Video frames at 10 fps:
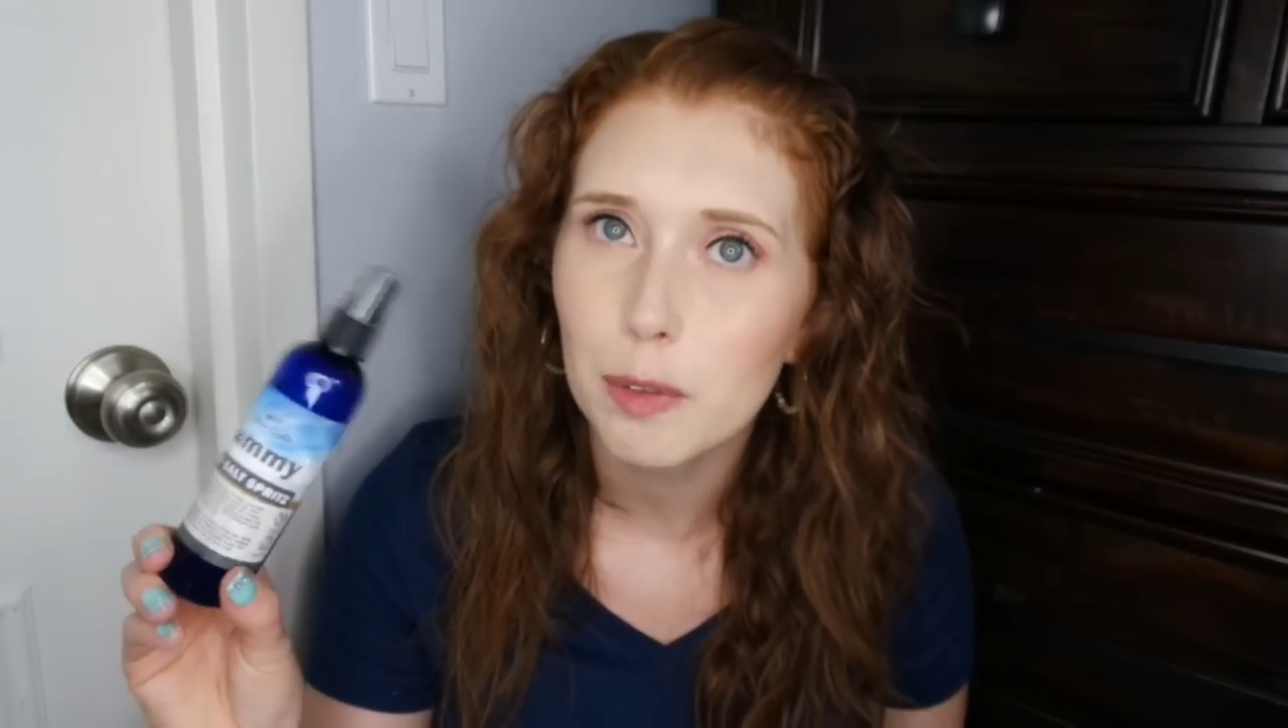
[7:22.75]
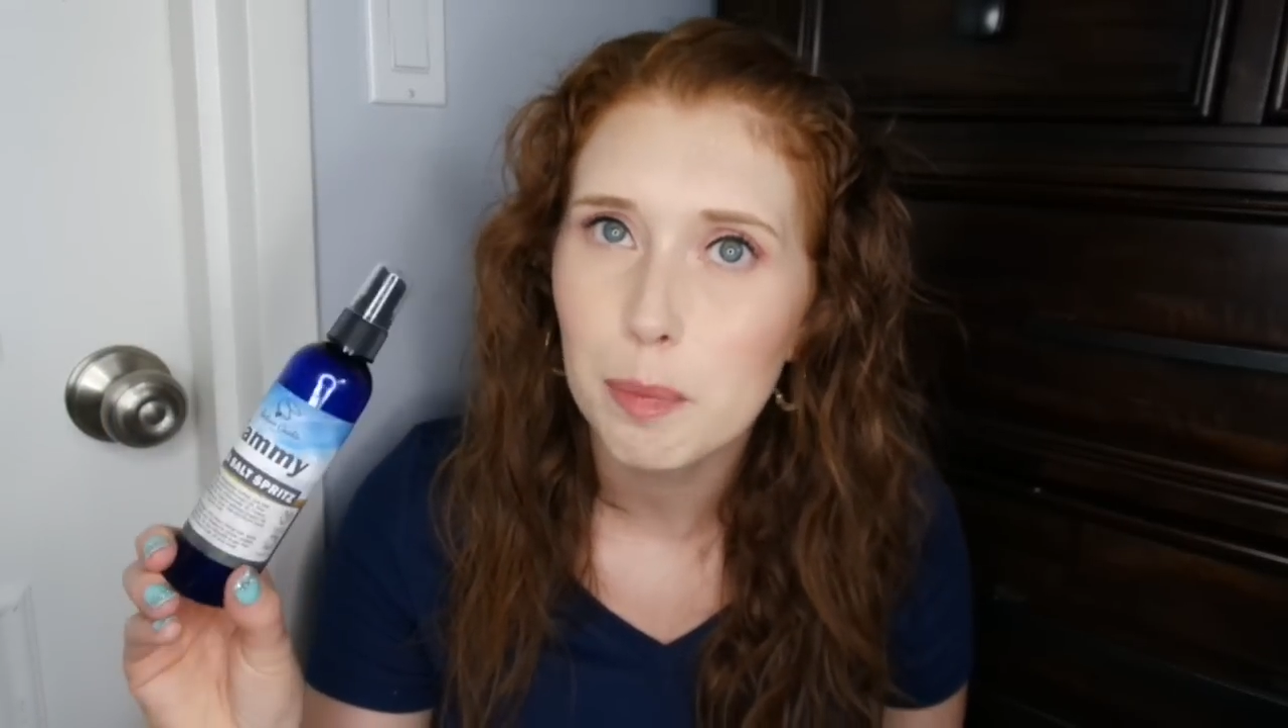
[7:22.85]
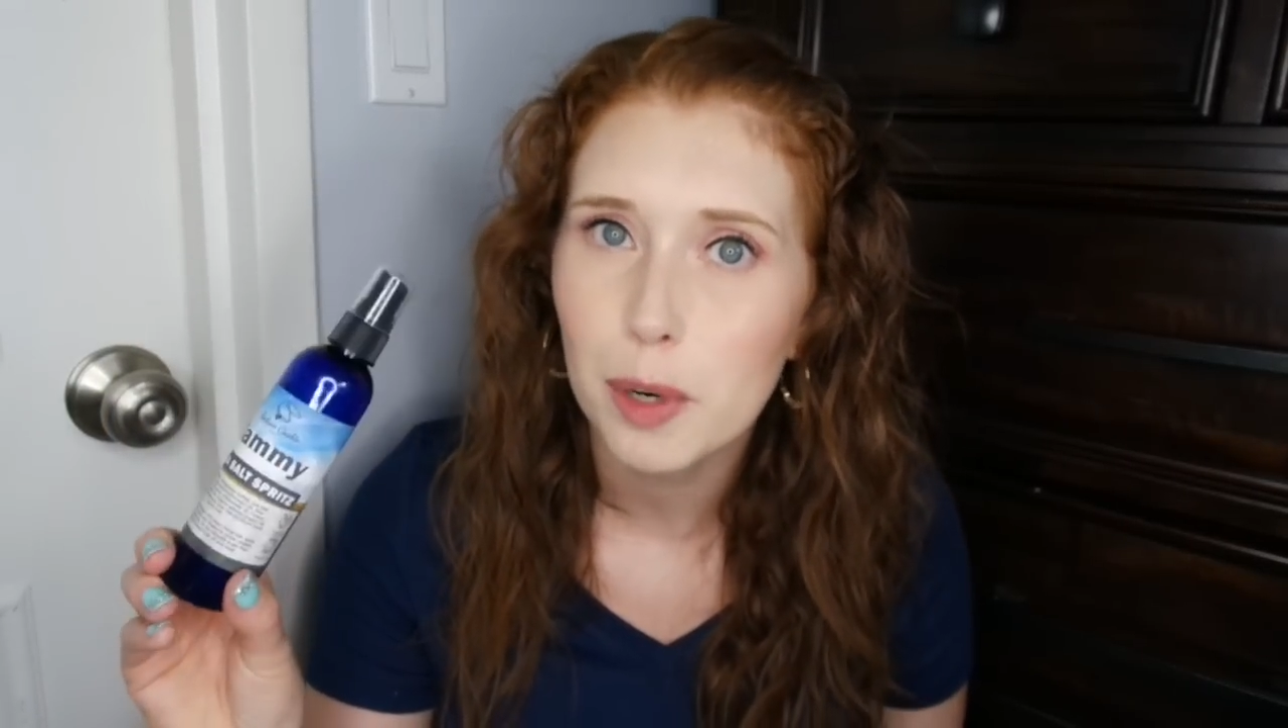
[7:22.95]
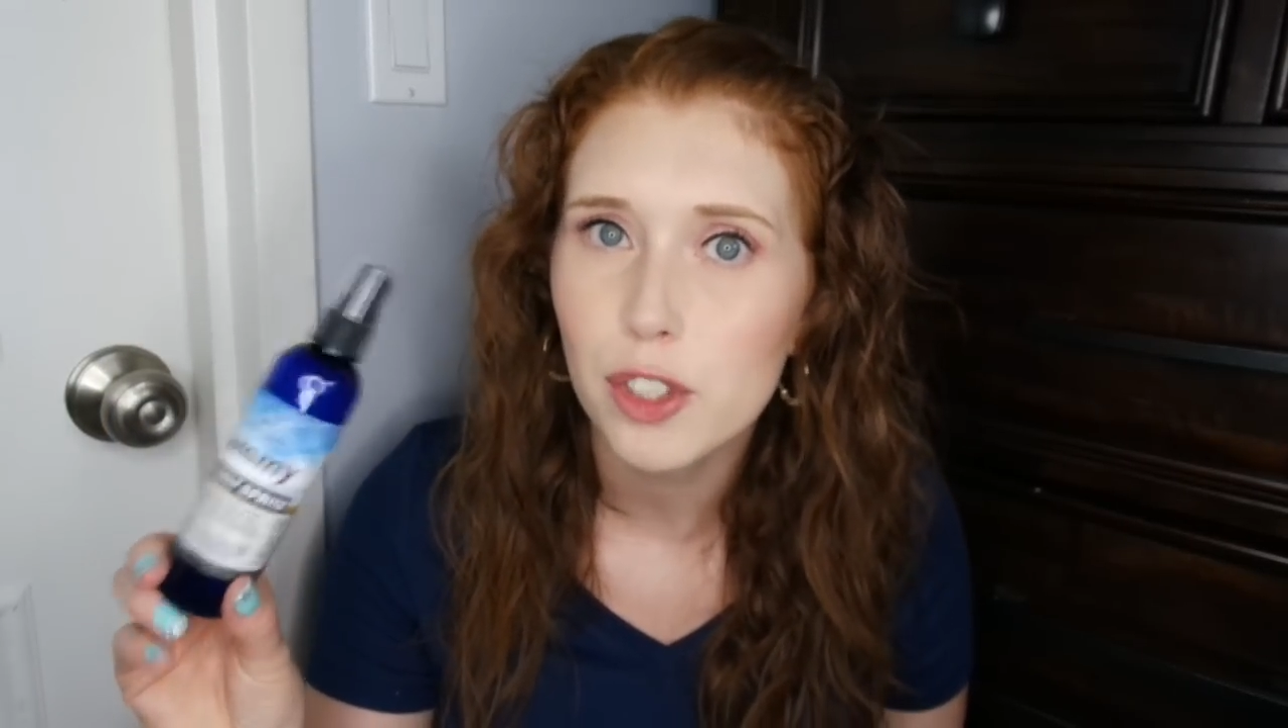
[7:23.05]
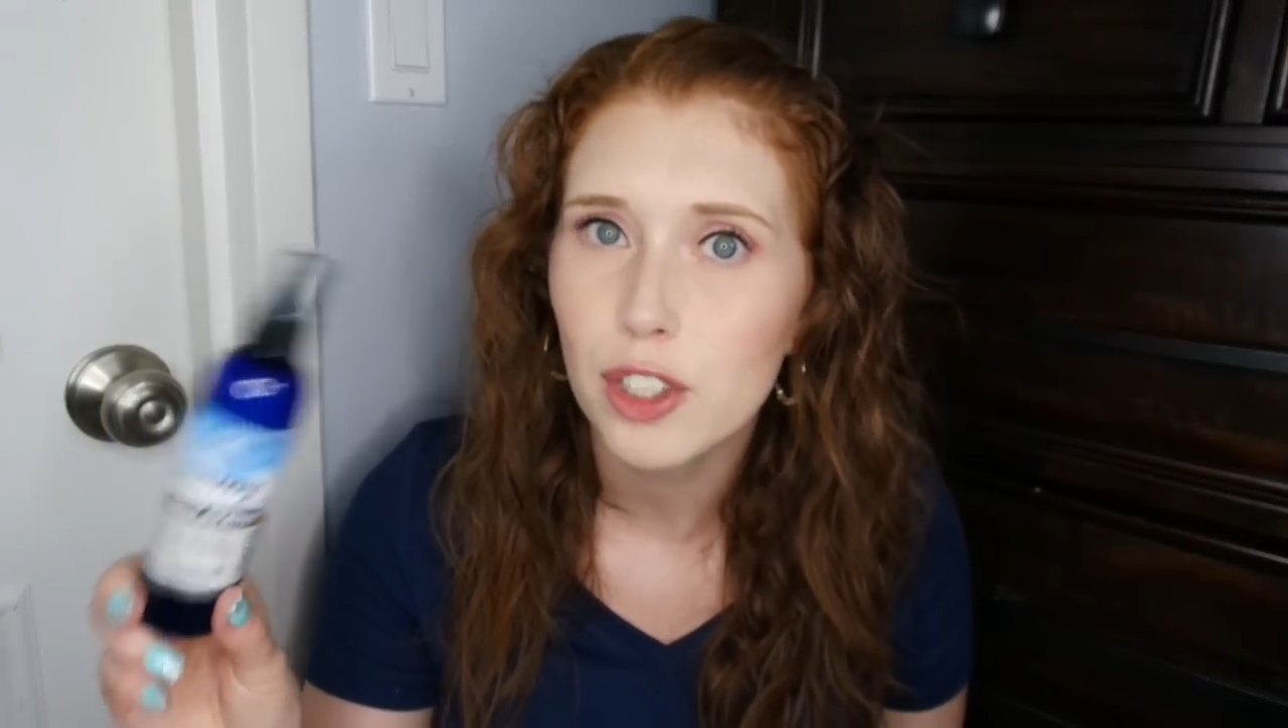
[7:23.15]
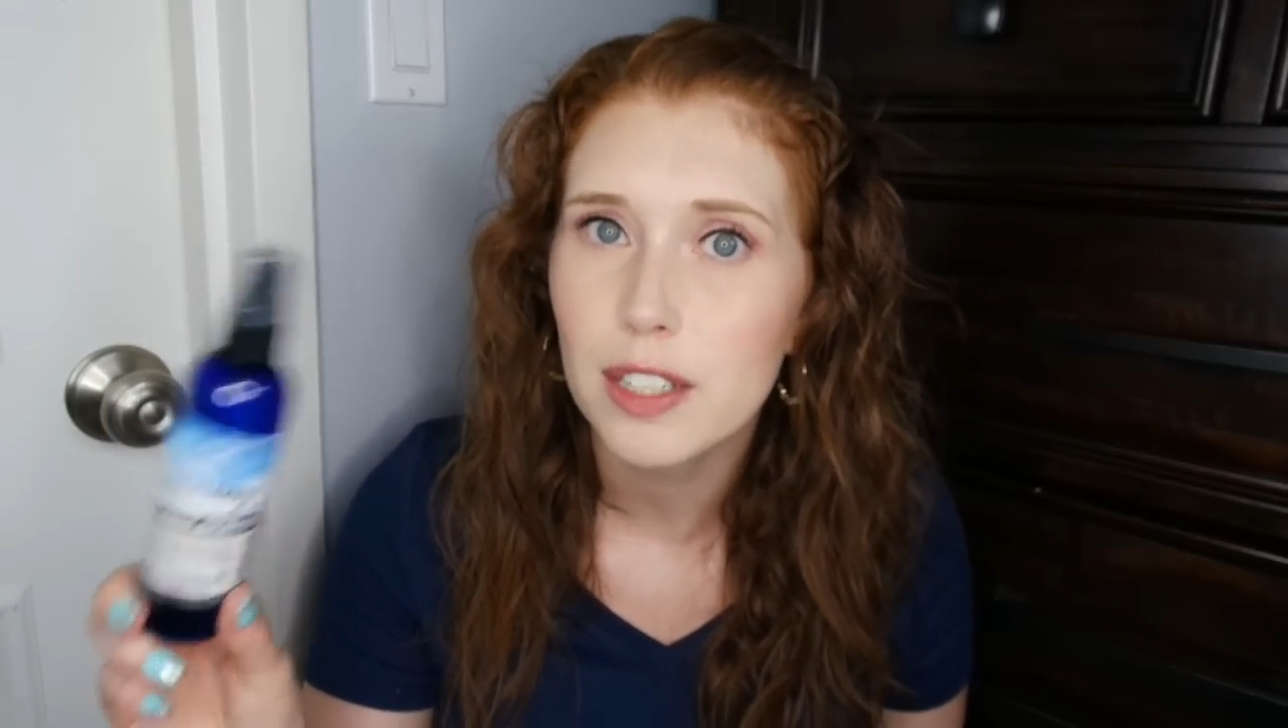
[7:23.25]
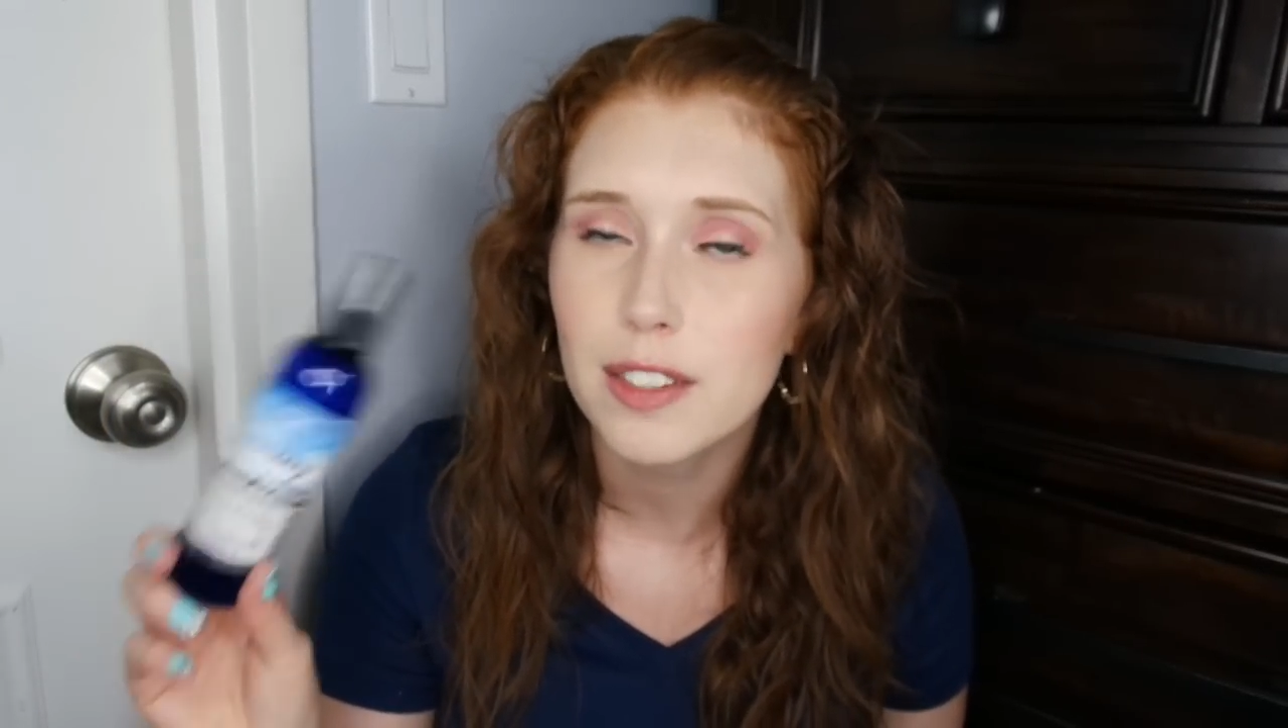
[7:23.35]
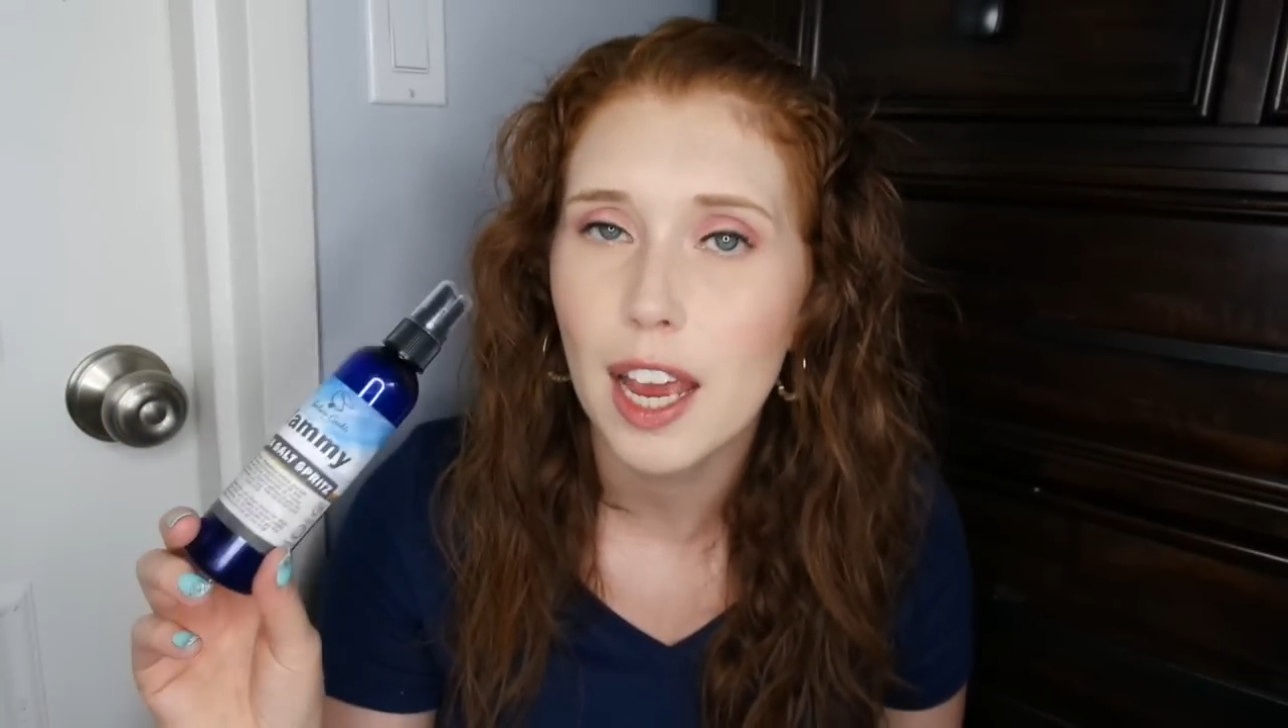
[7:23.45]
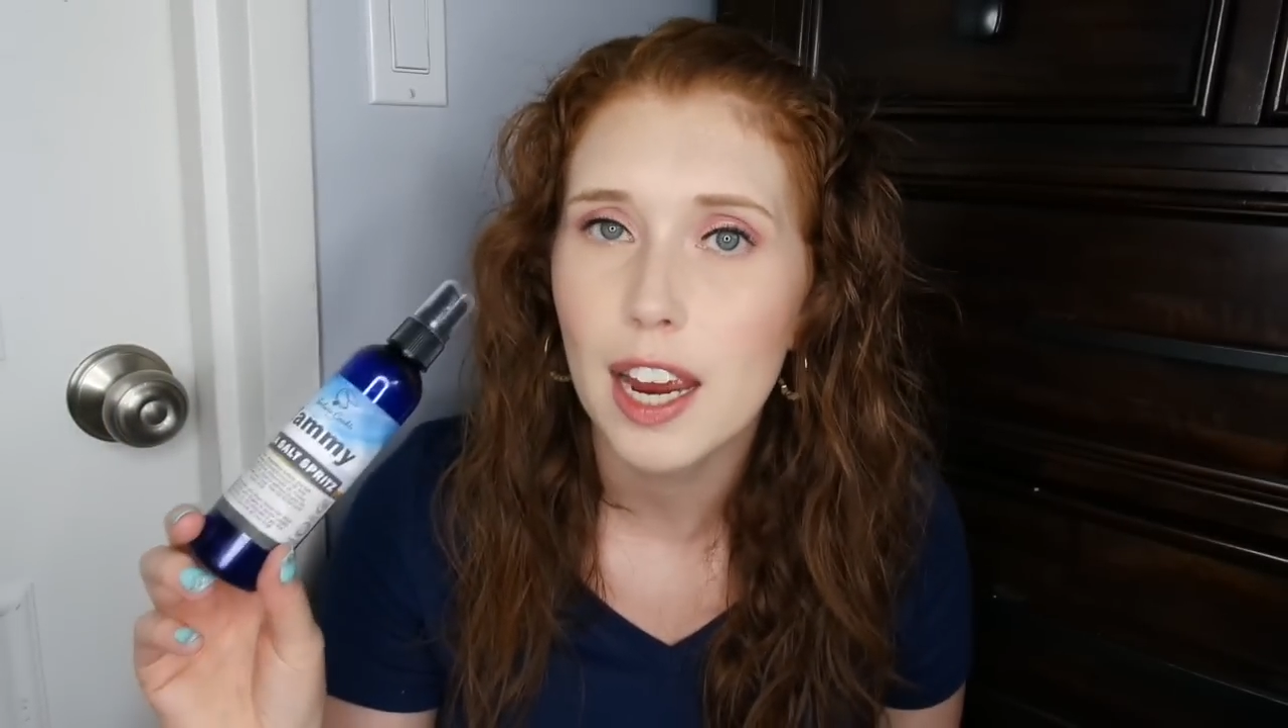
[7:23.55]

going to repurchase